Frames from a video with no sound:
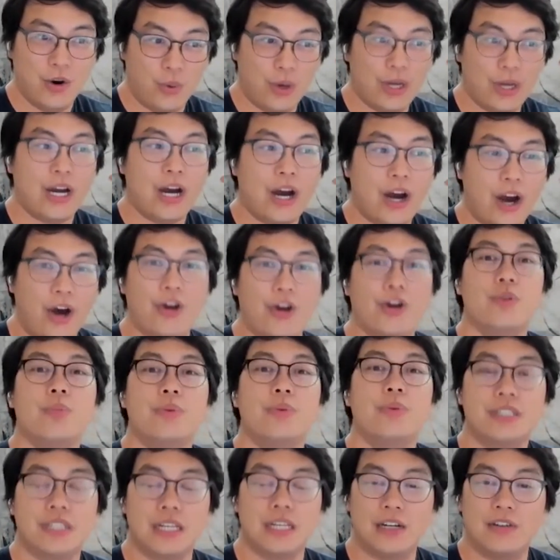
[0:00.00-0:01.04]

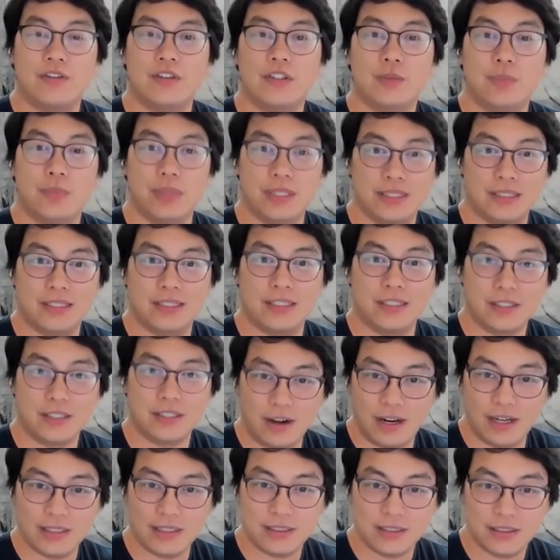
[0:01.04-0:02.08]
100% of his business is
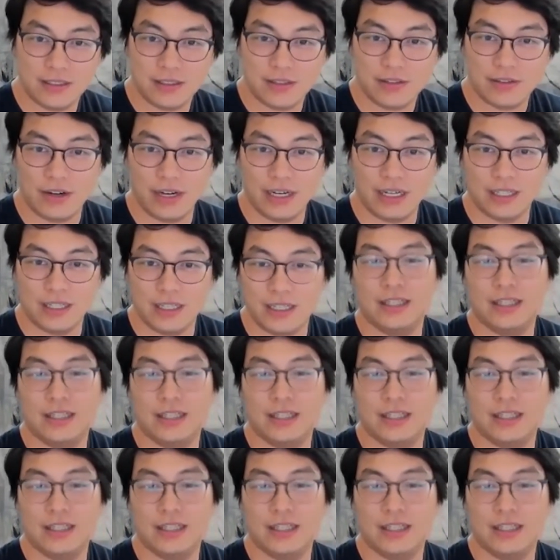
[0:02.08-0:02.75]
gone, right?